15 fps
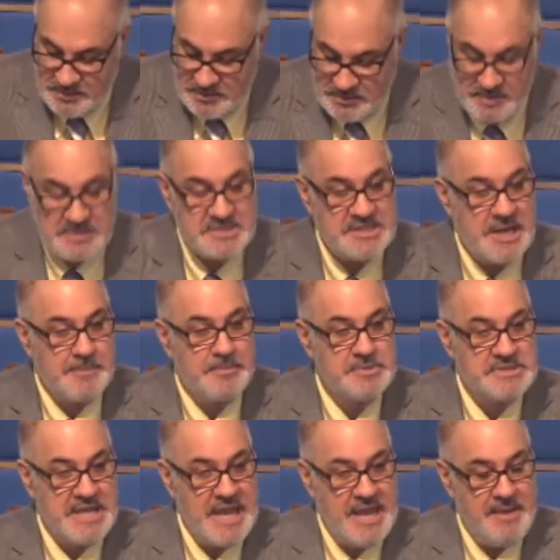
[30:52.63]
The
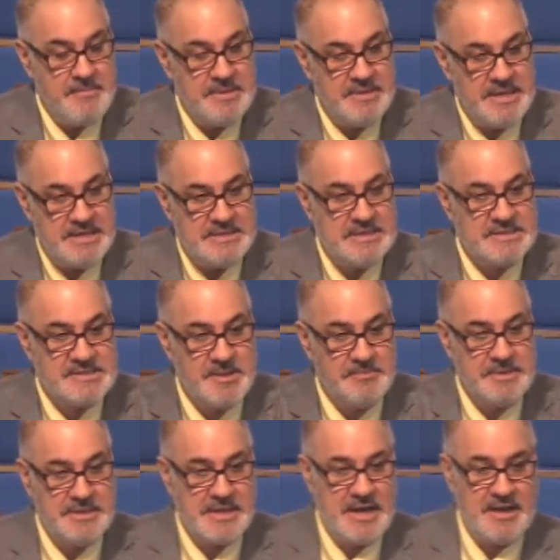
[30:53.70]
disciples came and they did
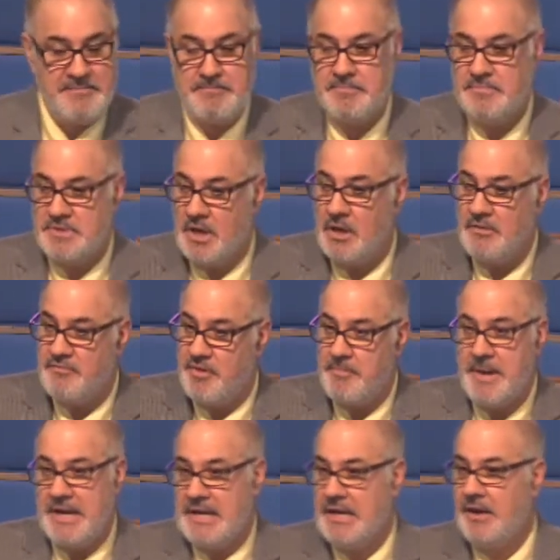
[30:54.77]
something that I've done for
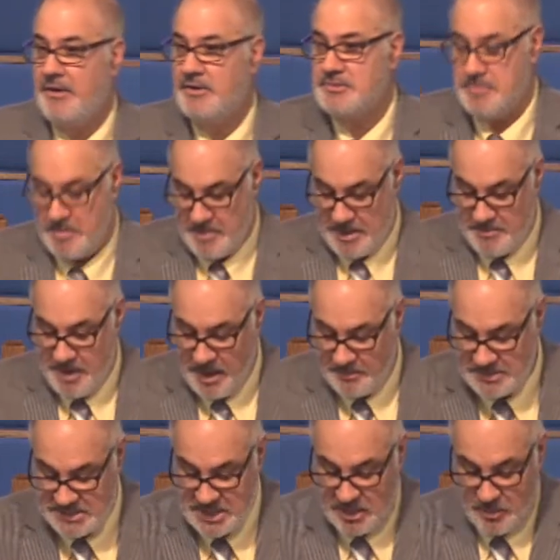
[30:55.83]
many years, but my
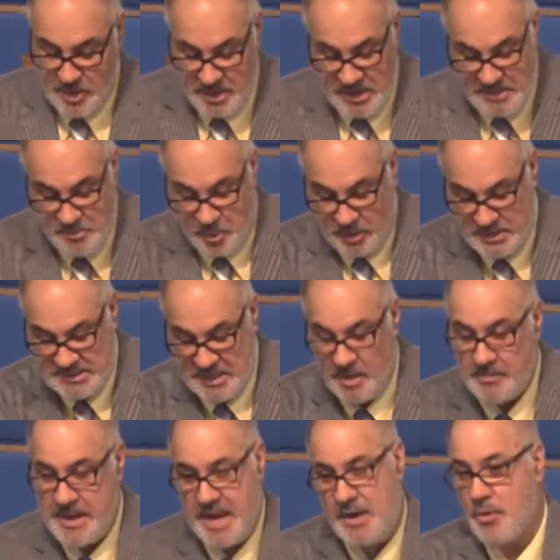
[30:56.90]
mom is not around anymore to
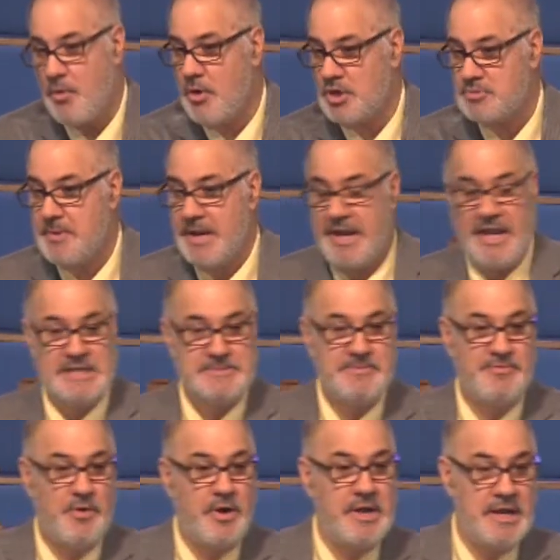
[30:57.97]
tell me. I don't wash my hands
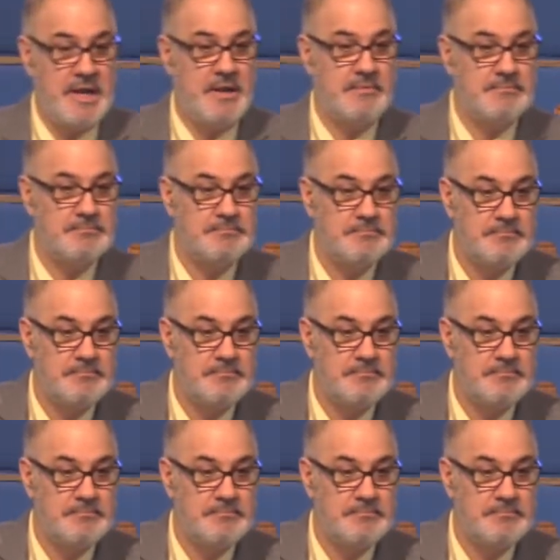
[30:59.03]
before I eat.